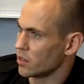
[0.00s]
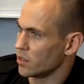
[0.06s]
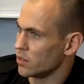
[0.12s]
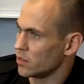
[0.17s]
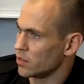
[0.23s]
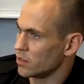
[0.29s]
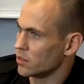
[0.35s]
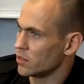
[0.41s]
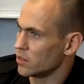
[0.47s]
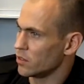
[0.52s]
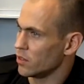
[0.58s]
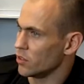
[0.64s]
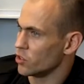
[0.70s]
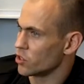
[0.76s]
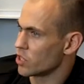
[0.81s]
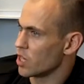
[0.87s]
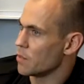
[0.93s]
can, you
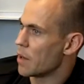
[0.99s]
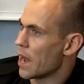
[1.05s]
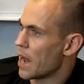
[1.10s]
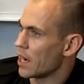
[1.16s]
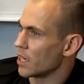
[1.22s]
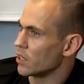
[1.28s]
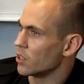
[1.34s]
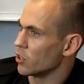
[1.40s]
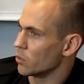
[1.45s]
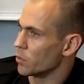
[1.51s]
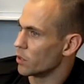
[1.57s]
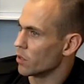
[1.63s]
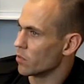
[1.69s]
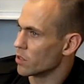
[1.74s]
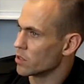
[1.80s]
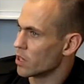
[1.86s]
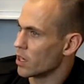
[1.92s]
know, just keep adding a little bit
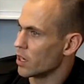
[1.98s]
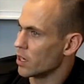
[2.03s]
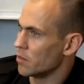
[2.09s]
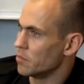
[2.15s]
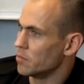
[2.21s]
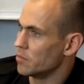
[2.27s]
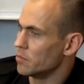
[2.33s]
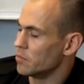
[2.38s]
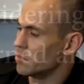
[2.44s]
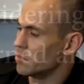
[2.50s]
over time.